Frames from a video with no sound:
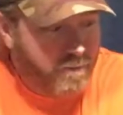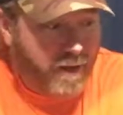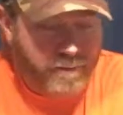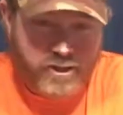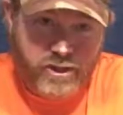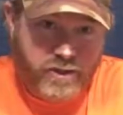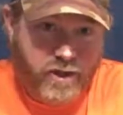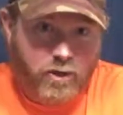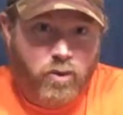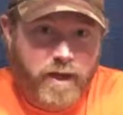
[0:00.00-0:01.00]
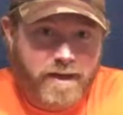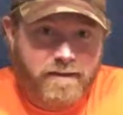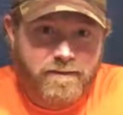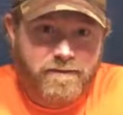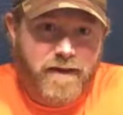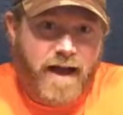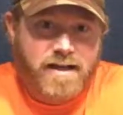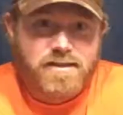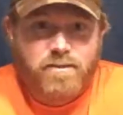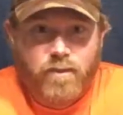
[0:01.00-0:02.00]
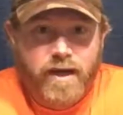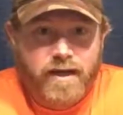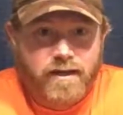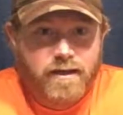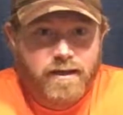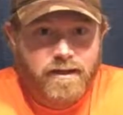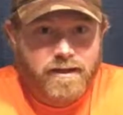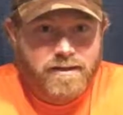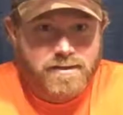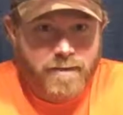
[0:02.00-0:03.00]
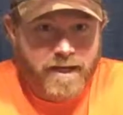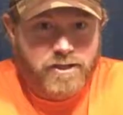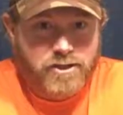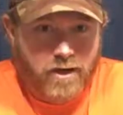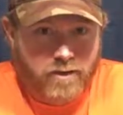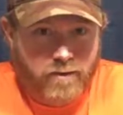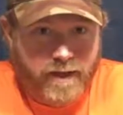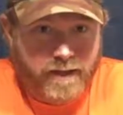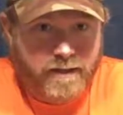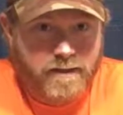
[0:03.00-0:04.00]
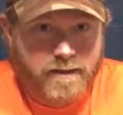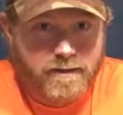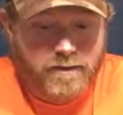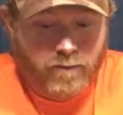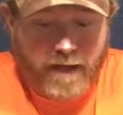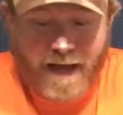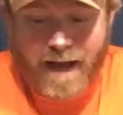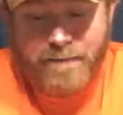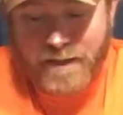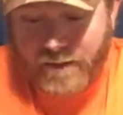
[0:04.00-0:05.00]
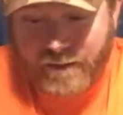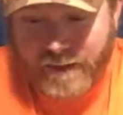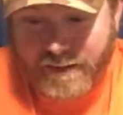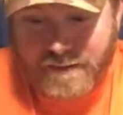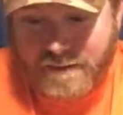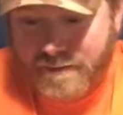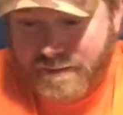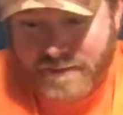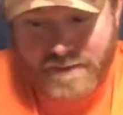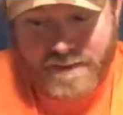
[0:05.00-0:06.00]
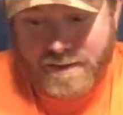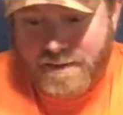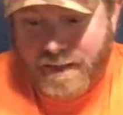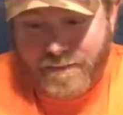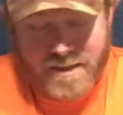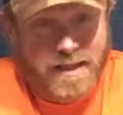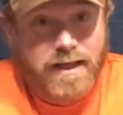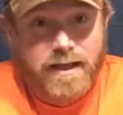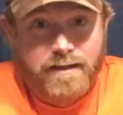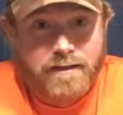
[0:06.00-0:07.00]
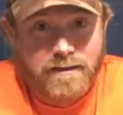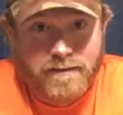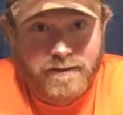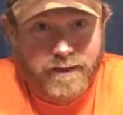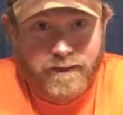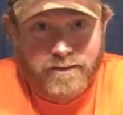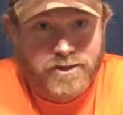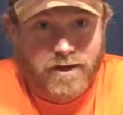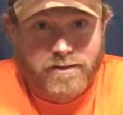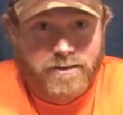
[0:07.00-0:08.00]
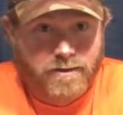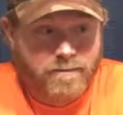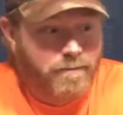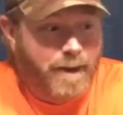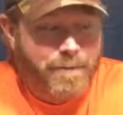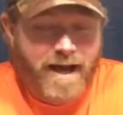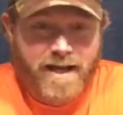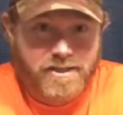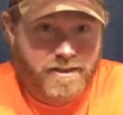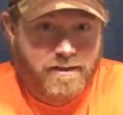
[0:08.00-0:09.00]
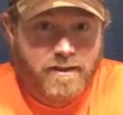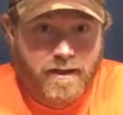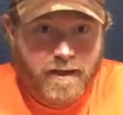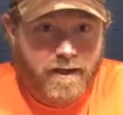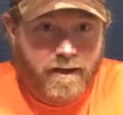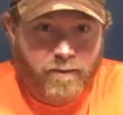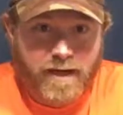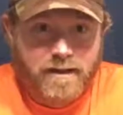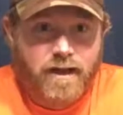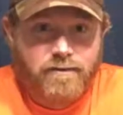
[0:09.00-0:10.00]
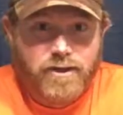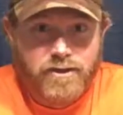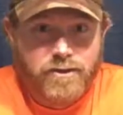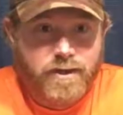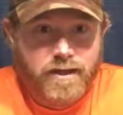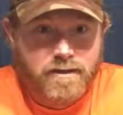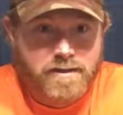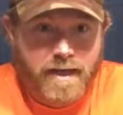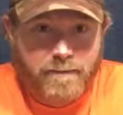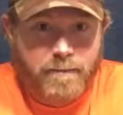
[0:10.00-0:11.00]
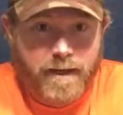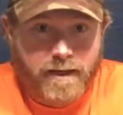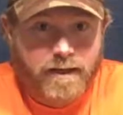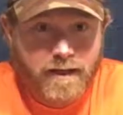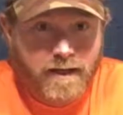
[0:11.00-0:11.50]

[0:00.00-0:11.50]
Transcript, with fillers: But I'm gonna show you a quick, fast way to make a shark rig, the way I've been doing it since I was a kid. You know, sharks are my passion and what I love to do here in Tampa Bay.